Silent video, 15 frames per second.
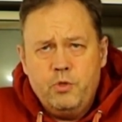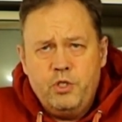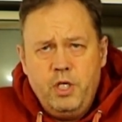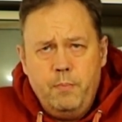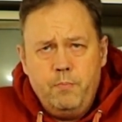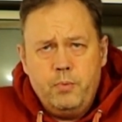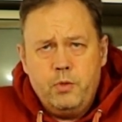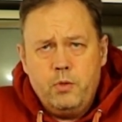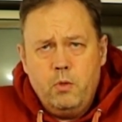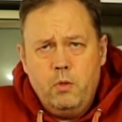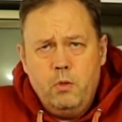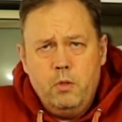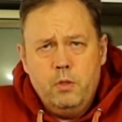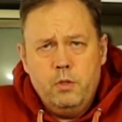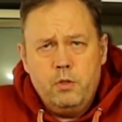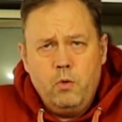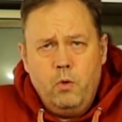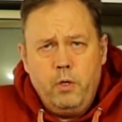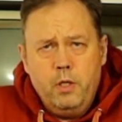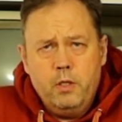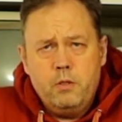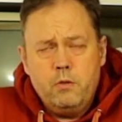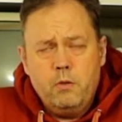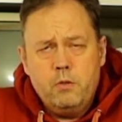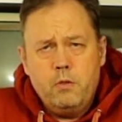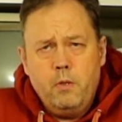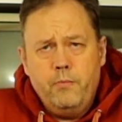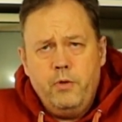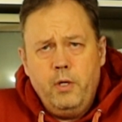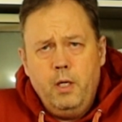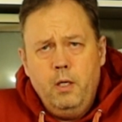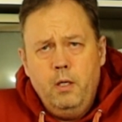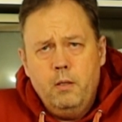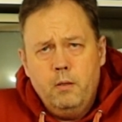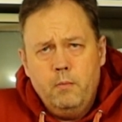chips or sockets or something,